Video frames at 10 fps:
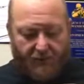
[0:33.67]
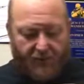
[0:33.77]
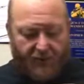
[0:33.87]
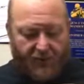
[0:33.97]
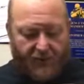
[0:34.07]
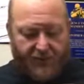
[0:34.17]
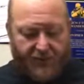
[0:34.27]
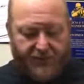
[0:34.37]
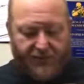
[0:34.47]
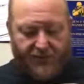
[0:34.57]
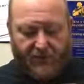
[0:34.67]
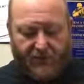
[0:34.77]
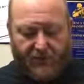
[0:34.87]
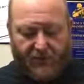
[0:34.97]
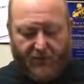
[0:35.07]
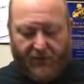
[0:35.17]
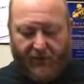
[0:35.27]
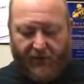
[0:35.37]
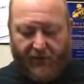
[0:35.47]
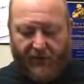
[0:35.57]
But for those of us who
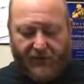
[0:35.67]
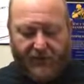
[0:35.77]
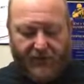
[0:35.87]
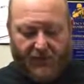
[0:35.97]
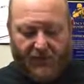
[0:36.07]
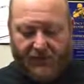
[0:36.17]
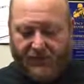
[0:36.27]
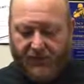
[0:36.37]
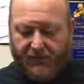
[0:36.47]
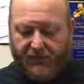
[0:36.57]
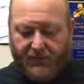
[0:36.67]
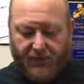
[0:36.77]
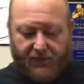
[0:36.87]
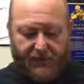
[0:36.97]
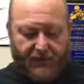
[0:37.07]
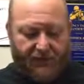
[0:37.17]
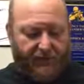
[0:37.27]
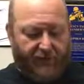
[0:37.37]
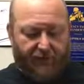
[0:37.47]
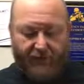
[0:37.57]
carried these things while in the service, they're
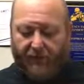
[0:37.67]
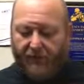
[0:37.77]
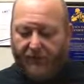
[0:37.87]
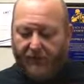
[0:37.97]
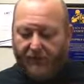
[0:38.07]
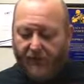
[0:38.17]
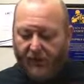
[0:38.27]
definitely very relevant.